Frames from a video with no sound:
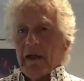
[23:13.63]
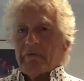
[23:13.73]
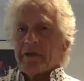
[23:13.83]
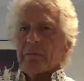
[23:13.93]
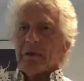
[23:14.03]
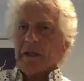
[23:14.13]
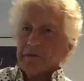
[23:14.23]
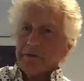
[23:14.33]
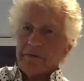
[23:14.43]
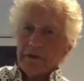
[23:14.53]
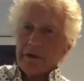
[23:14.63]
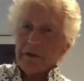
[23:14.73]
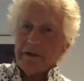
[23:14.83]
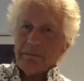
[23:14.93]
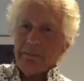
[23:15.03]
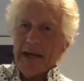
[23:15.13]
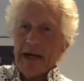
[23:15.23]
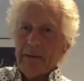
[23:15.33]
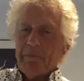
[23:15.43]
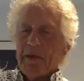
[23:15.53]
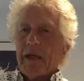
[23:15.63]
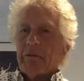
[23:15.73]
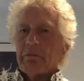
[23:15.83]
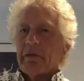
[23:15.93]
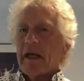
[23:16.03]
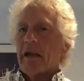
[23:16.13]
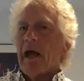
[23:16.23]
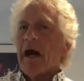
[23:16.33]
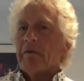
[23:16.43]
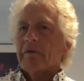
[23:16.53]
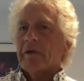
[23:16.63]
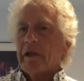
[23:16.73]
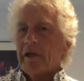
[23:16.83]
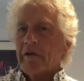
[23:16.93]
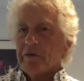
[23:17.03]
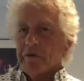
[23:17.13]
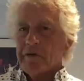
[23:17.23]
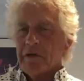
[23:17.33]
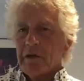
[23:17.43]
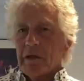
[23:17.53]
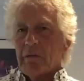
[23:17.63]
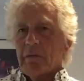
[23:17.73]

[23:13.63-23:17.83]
Have something else to back up that love and interest,